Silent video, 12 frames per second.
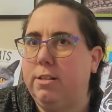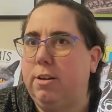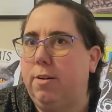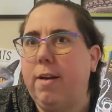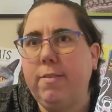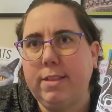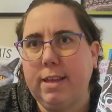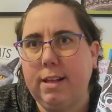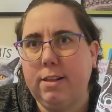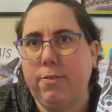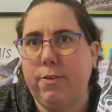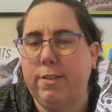So
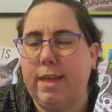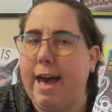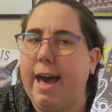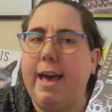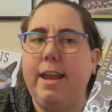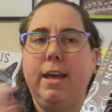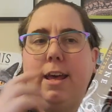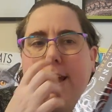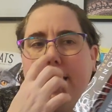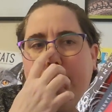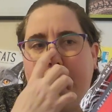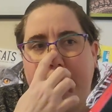everything's for that.
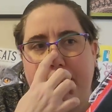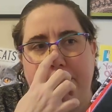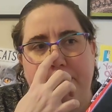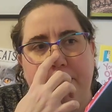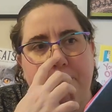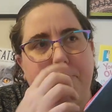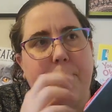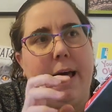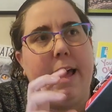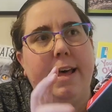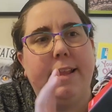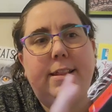Um,
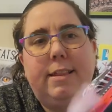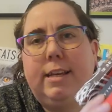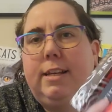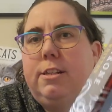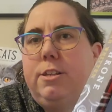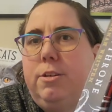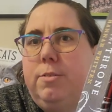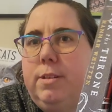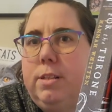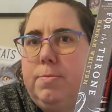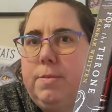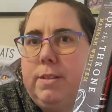but these two in
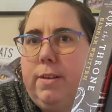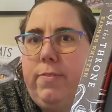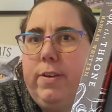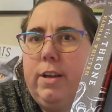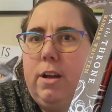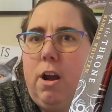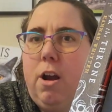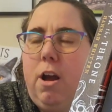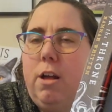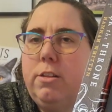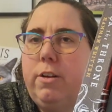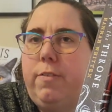specific are
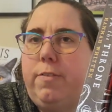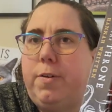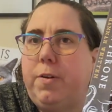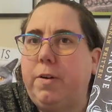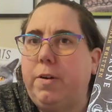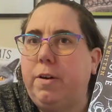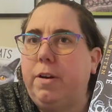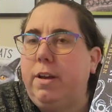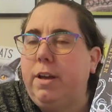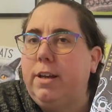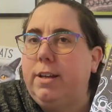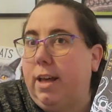also for
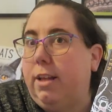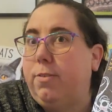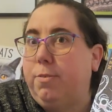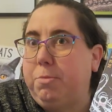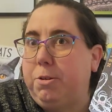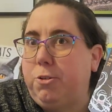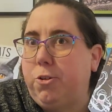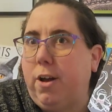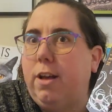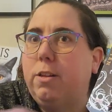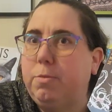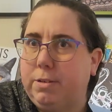Tales from Two
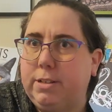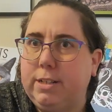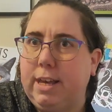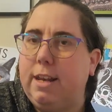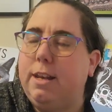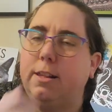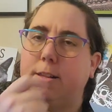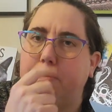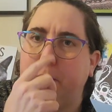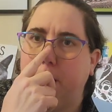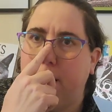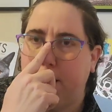Trails, which again is
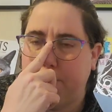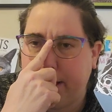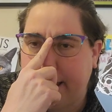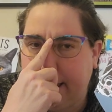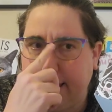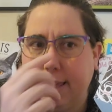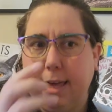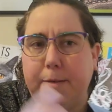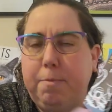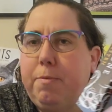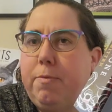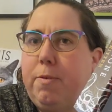put on by
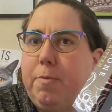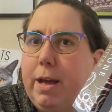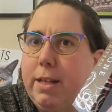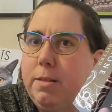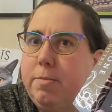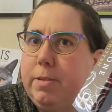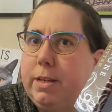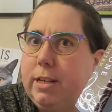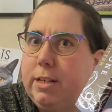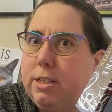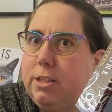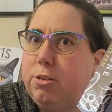Kim from
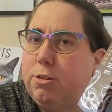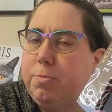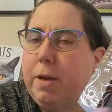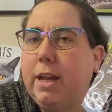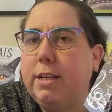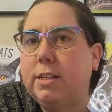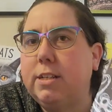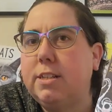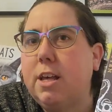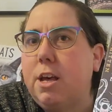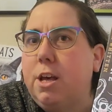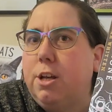Expedition Through Pages.
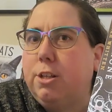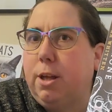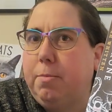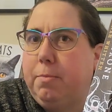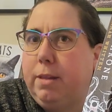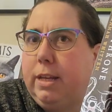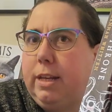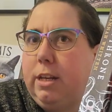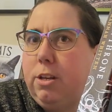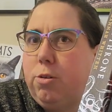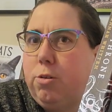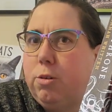So I'm
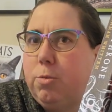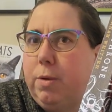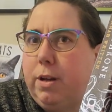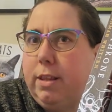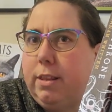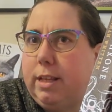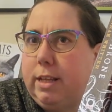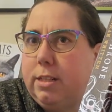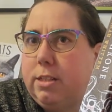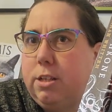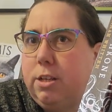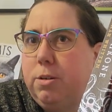leaning towards one of
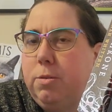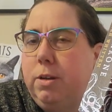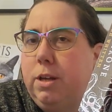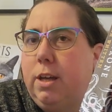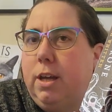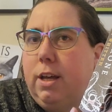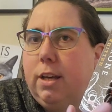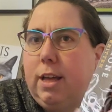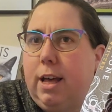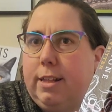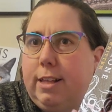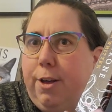these two
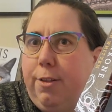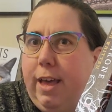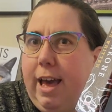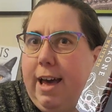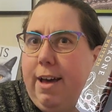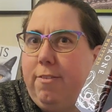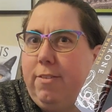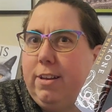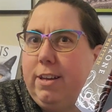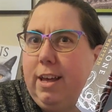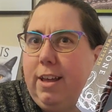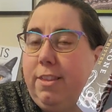because I only have
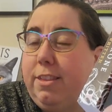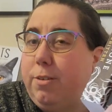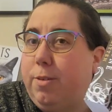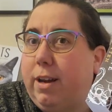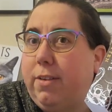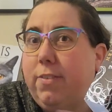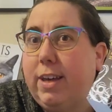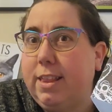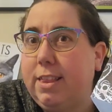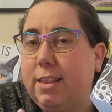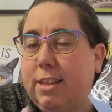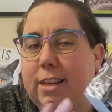till the 25th
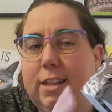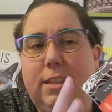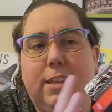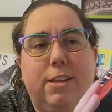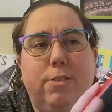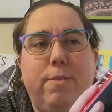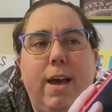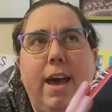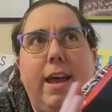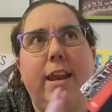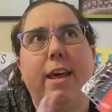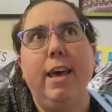to get these
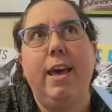read.